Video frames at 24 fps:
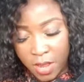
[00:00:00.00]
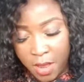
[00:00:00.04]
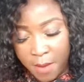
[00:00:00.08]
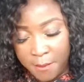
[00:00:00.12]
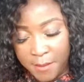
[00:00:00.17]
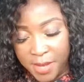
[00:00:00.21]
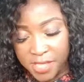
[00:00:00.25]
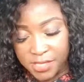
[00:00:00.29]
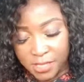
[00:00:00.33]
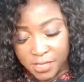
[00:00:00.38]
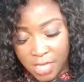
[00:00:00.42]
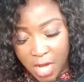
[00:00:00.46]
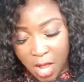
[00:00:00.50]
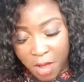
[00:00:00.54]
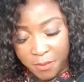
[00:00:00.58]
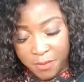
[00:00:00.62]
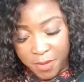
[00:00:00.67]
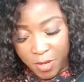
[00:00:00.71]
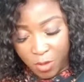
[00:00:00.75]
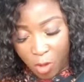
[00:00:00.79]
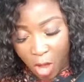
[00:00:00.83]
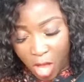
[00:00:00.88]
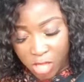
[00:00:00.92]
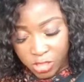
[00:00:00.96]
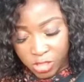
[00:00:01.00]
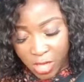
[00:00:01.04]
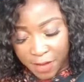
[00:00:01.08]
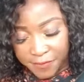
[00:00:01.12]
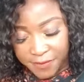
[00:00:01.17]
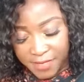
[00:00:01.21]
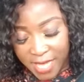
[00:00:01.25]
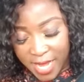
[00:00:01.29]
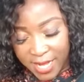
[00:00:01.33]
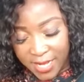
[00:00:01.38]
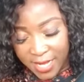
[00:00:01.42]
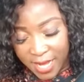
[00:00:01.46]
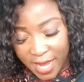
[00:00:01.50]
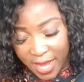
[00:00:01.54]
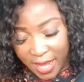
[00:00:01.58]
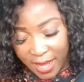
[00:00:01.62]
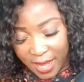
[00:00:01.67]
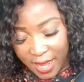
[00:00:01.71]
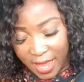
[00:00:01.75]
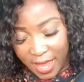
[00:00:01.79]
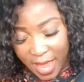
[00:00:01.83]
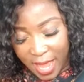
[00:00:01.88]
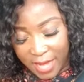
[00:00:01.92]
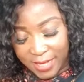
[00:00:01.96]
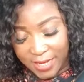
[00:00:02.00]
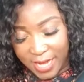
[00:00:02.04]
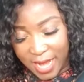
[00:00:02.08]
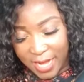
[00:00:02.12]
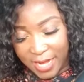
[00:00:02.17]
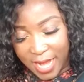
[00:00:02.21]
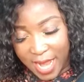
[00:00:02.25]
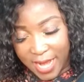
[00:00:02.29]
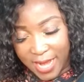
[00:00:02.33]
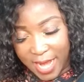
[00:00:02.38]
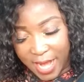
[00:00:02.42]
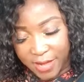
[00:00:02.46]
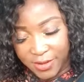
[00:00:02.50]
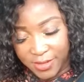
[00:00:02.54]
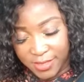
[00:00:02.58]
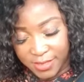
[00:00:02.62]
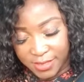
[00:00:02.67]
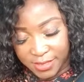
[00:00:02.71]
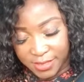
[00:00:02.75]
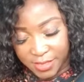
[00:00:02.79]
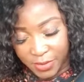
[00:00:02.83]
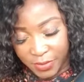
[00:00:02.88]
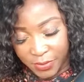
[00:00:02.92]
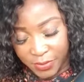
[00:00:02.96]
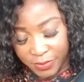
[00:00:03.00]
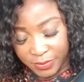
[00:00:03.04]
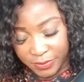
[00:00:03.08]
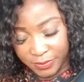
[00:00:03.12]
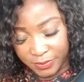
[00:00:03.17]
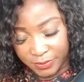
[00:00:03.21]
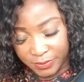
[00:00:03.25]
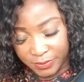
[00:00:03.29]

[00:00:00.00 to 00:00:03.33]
Miss Rob, because of Sunny, I dear nigh an intino.